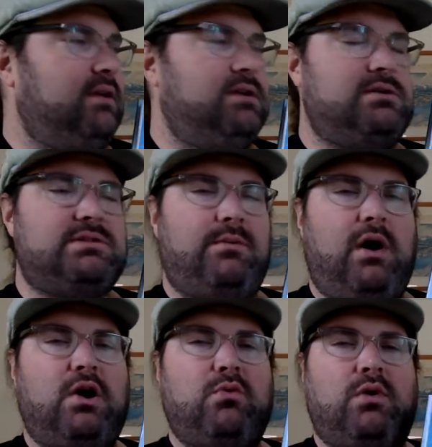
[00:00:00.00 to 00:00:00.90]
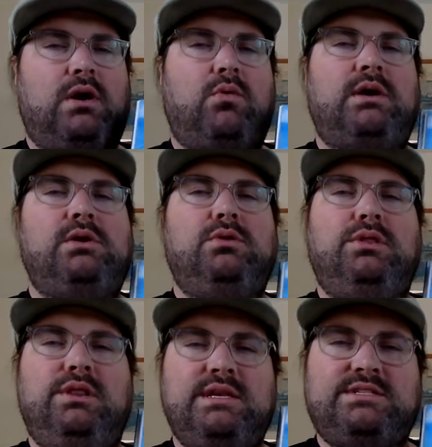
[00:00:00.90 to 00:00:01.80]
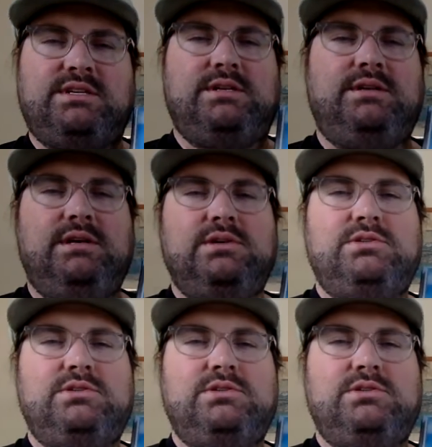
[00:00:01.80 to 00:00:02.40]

to do some artwork where you listen